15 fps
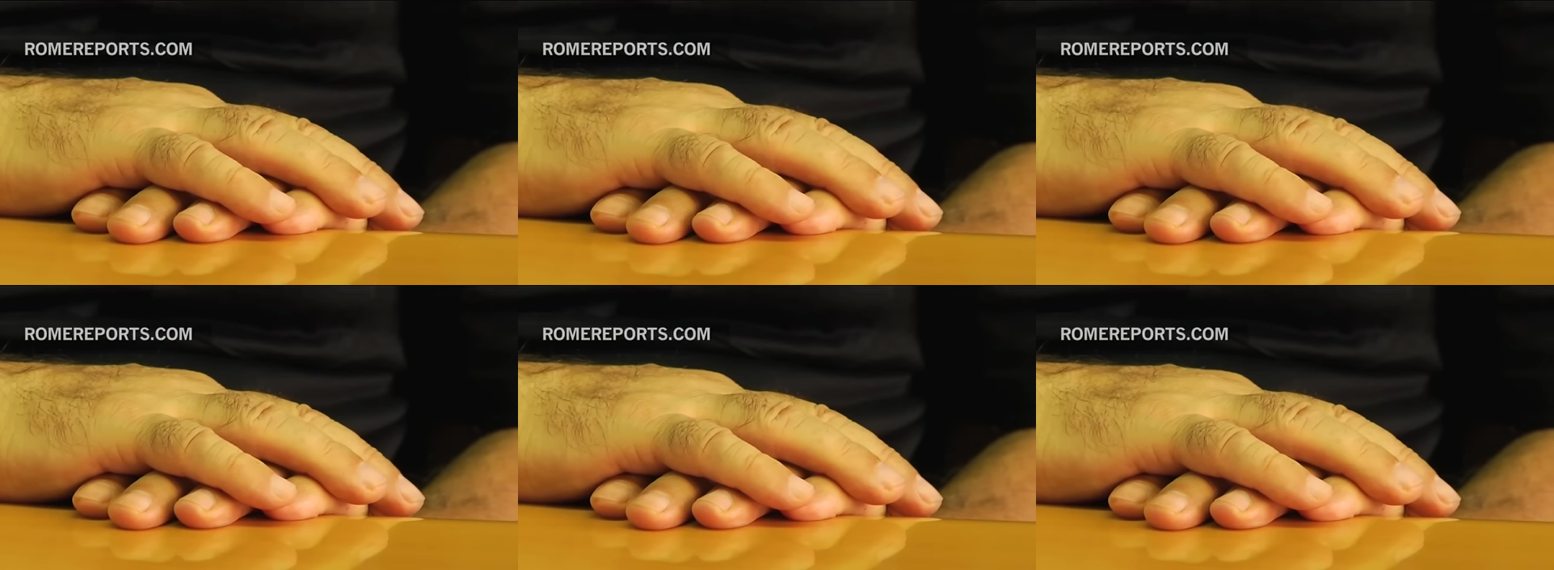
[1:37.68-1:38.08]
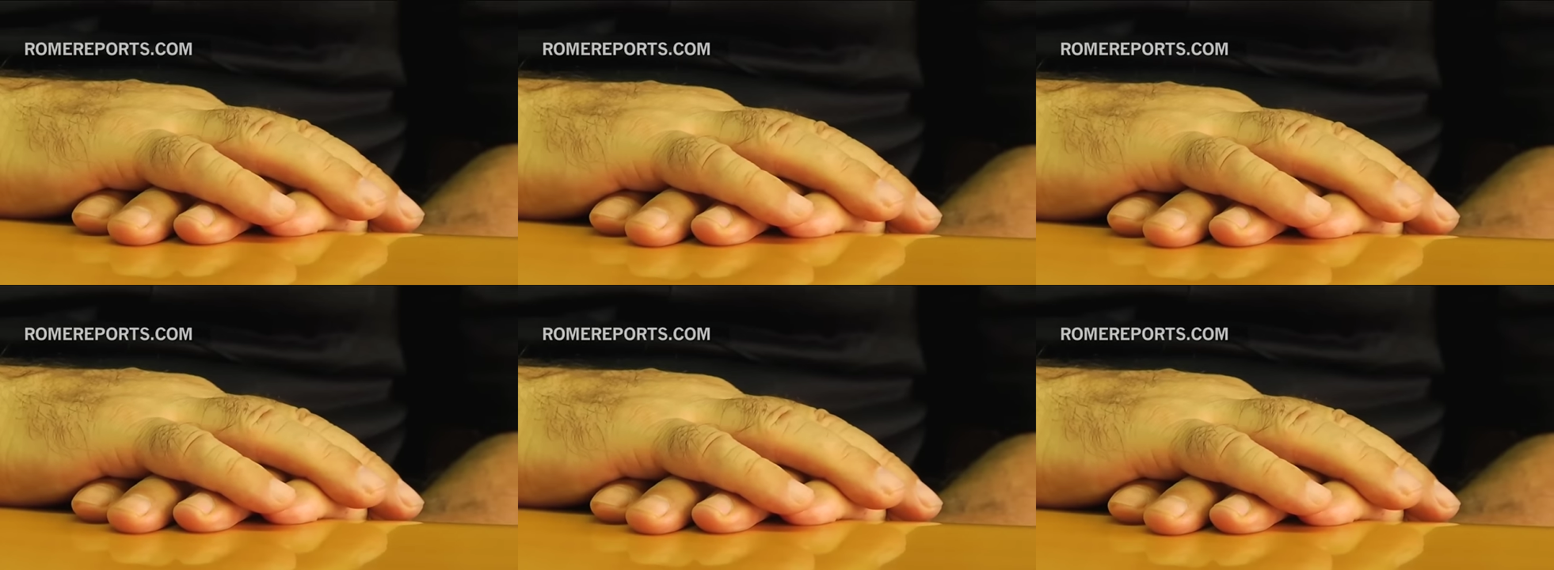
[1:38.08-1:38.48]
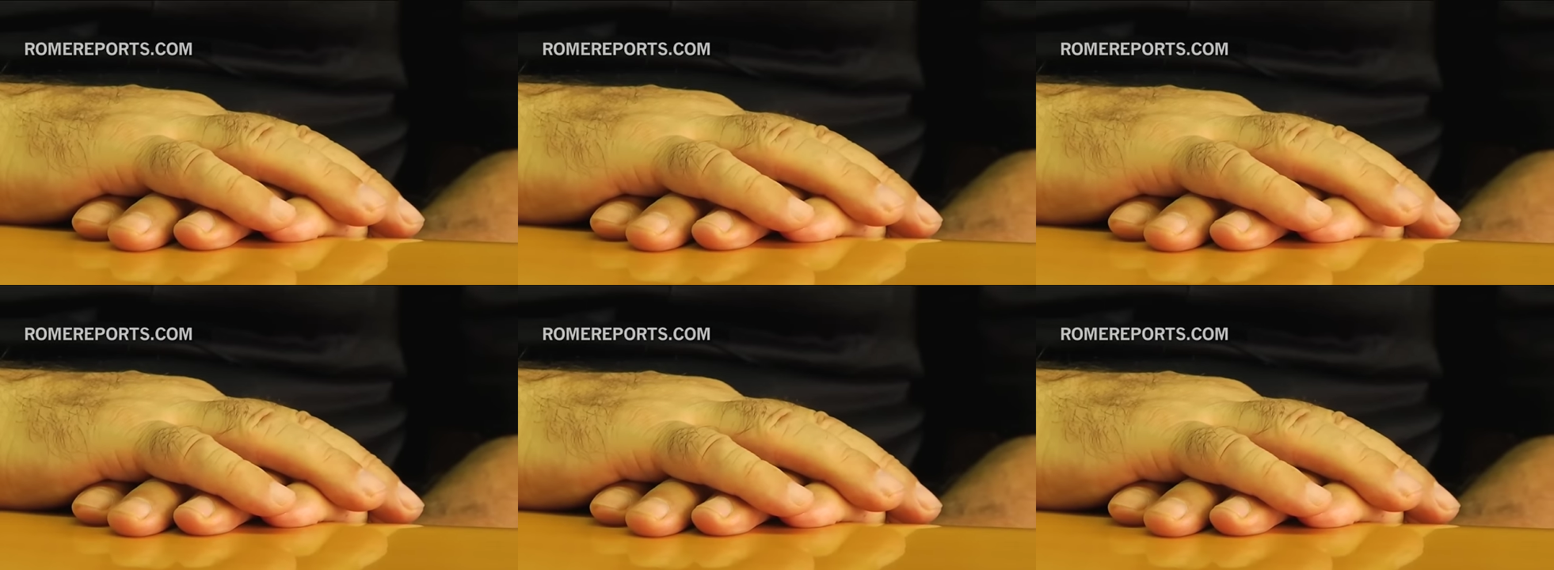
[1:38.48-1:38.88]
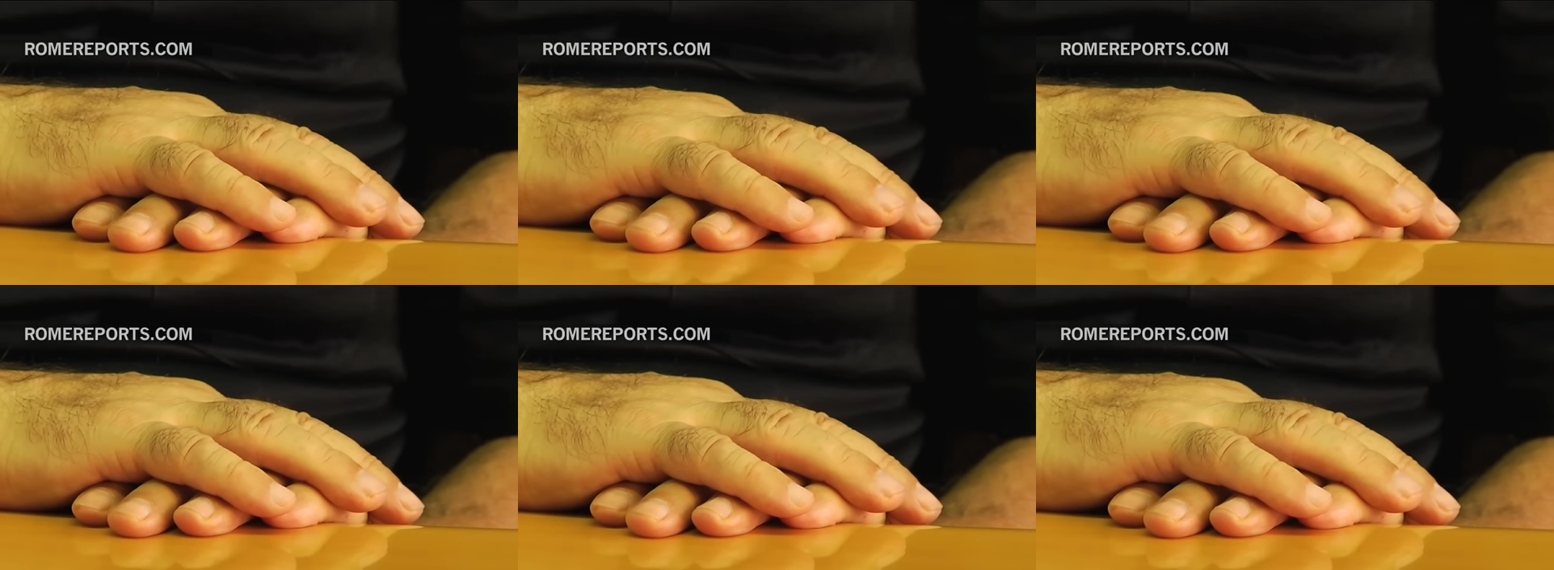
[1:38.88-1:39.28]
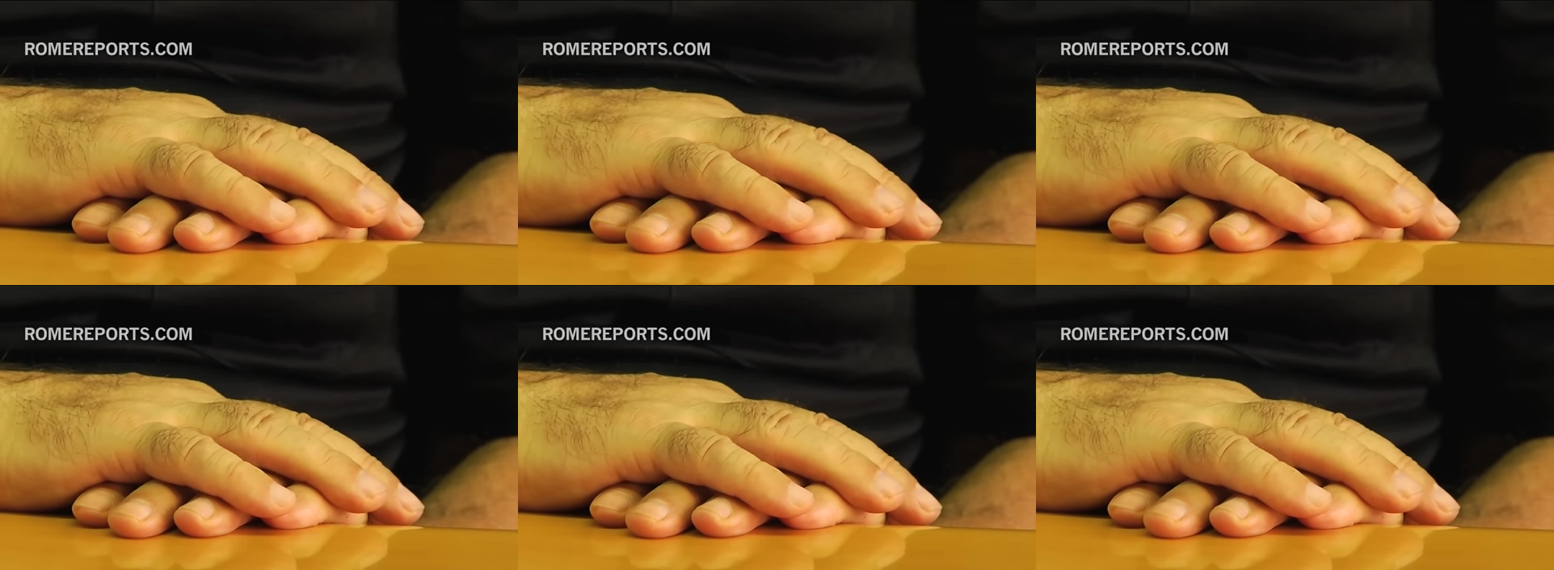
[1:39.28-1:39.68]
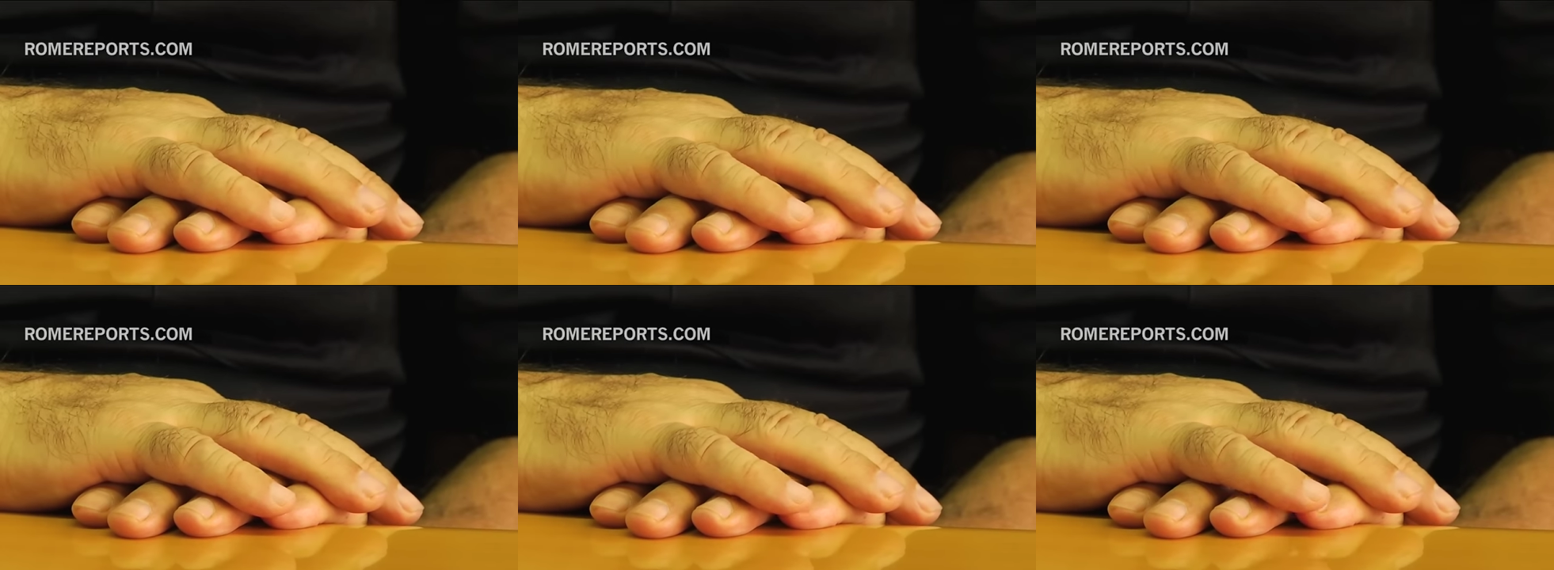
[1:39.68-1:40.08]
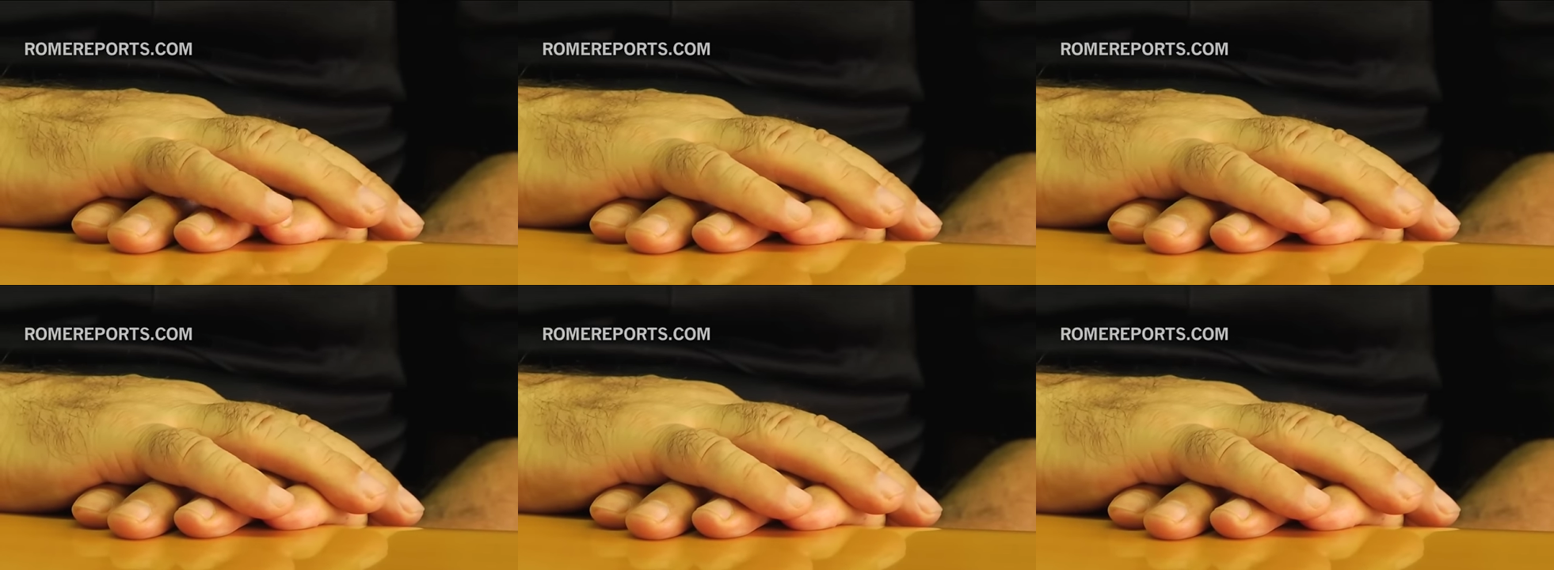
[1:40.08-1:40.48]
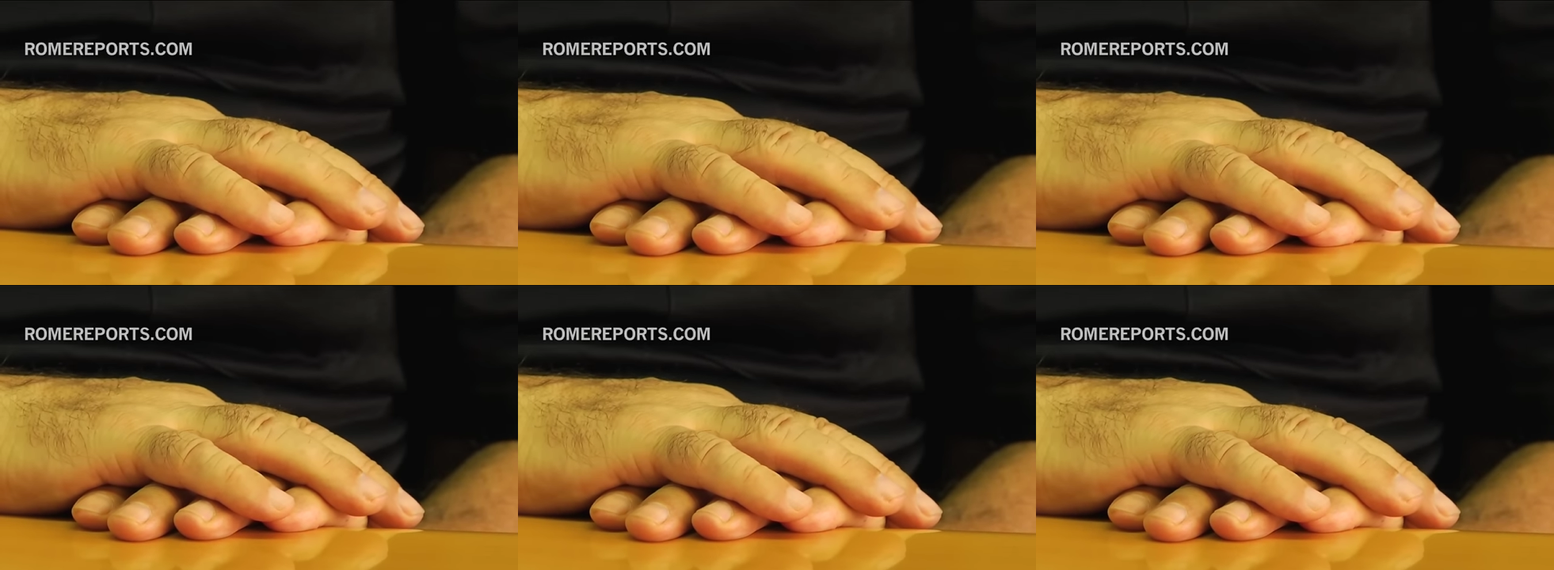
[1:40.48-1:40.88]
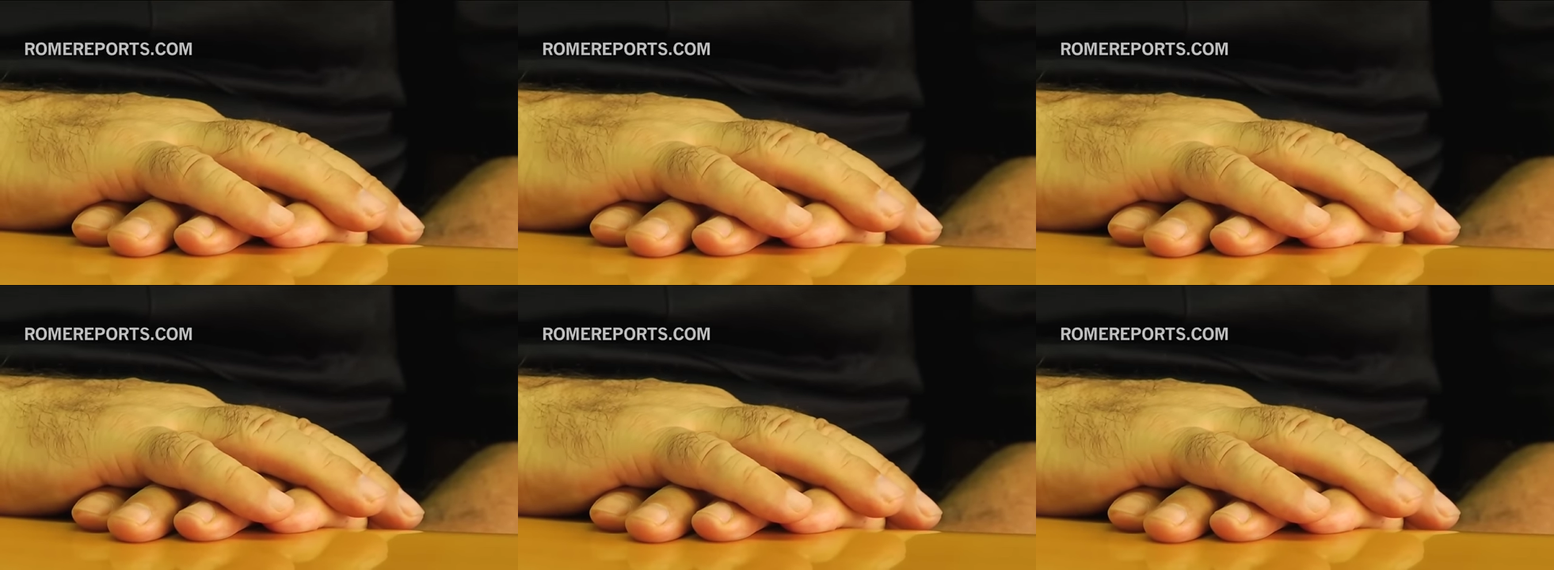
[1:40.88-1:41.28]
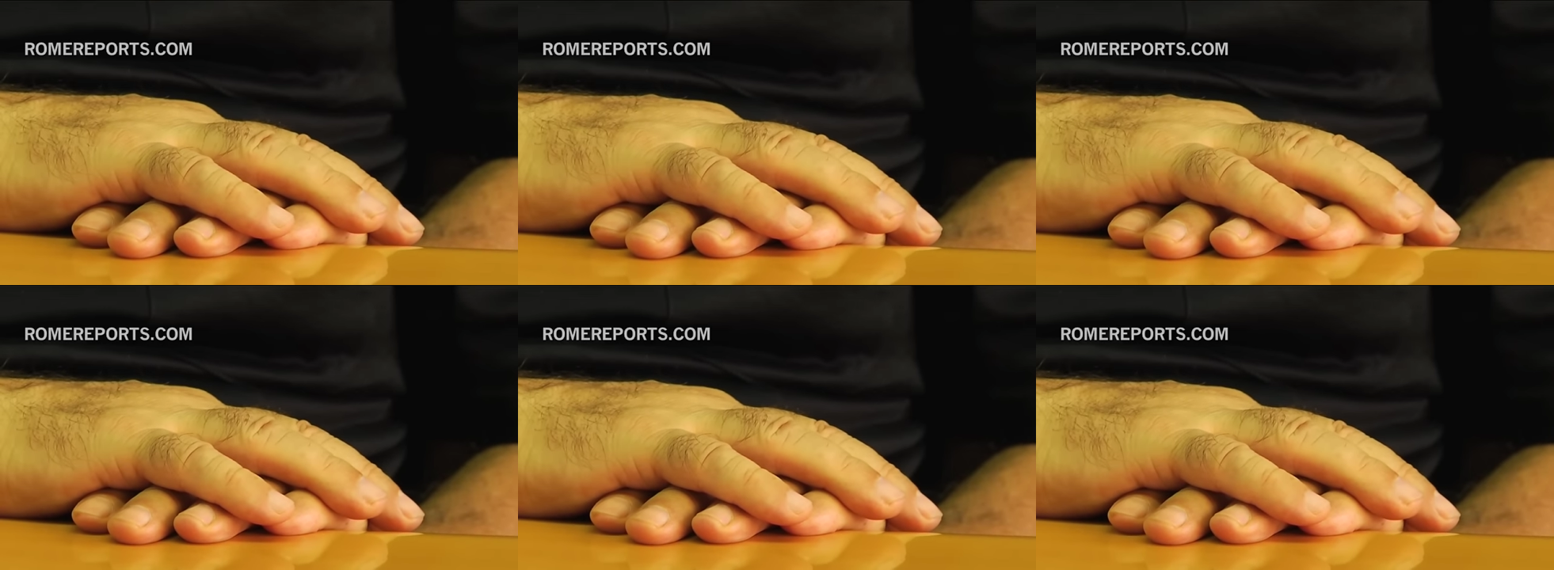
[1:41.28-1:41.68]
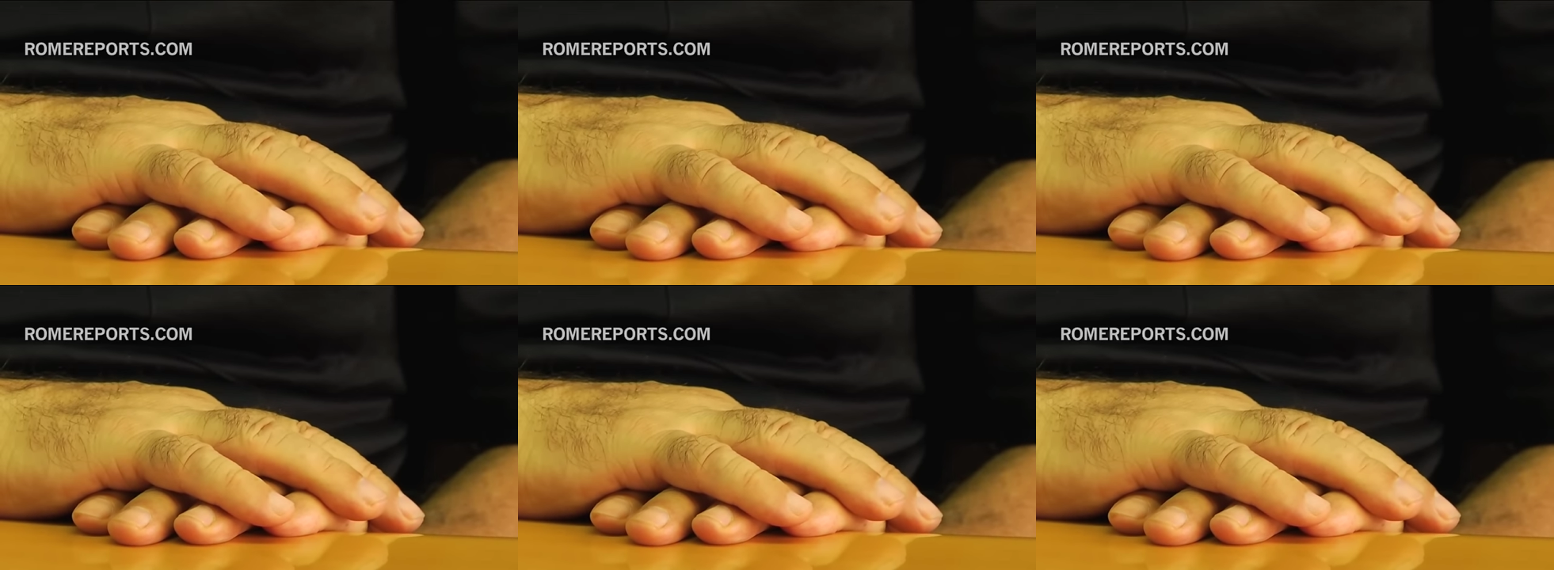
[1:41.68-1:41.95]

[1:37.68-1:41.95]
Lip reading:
Nobody's mouth can be seen.